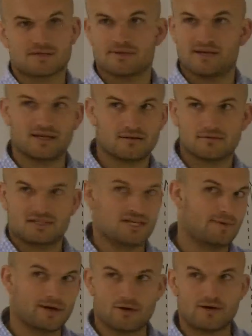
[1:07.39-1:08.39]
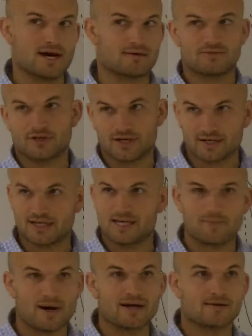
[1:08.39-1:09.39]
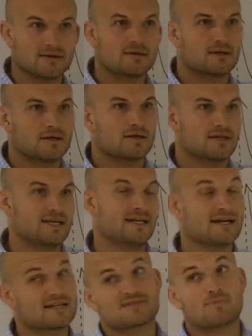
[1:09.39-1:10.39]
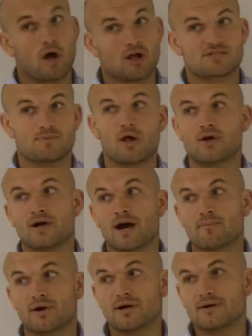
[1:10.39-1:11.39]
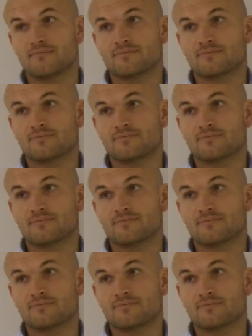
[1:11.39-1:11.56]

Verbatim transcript: I mean, keep on going down. You're going to keep on getting a smaller and smaller number,